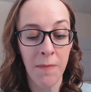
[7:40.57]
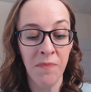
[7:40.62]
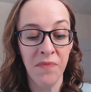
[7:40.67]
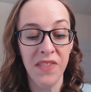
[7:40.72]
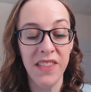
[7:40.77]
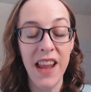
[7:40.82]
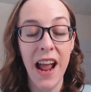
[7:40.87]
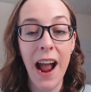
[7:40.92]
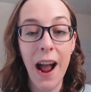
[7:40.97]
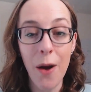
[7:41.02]

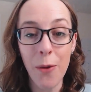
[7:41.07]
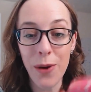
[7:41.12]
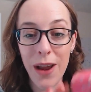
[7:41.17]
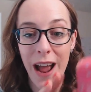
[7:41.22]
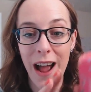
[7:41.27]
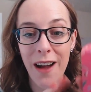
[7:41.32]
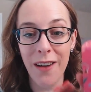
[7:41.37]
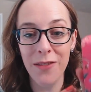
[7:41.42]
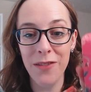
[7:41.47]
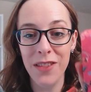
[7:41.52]
Now we
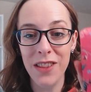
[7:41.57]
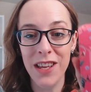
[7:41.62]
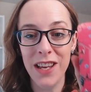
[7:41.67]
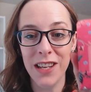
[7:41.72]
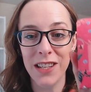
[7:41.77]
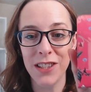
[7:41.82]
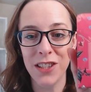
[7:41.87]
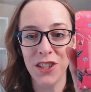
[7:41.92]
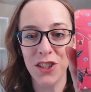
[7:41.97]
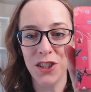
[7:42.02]
have
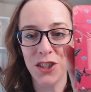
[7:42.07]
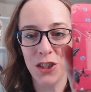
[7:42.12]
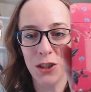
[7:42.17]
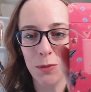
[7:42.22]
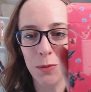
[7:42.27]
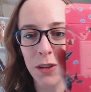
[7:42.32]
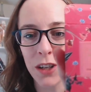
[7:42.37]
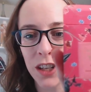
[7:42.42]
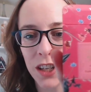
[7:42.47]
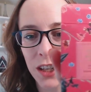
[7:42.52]
this
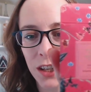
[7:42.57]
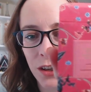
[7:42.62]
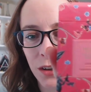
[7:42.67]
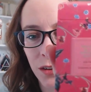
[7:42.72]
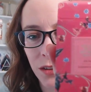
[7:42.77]
super cute